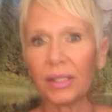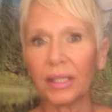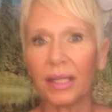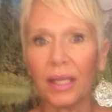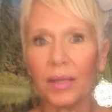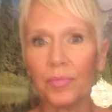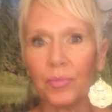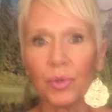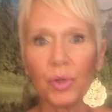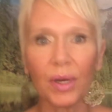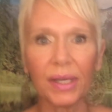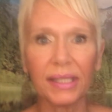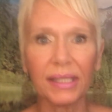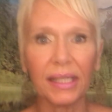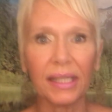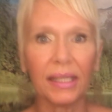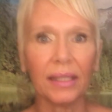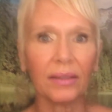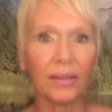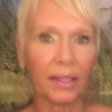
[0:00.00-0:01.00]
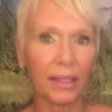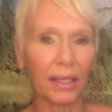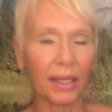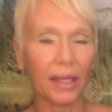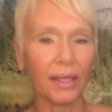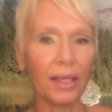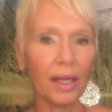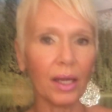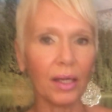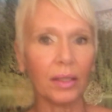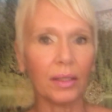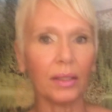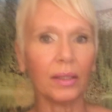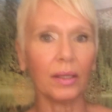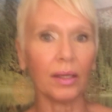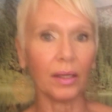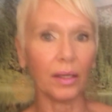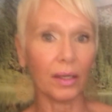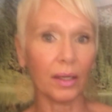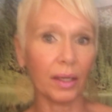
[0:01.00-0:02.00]
keep dressing like a
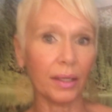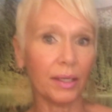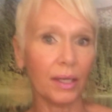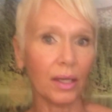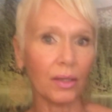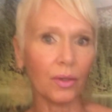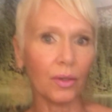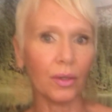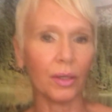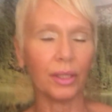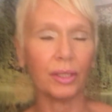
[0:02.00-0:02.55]
younger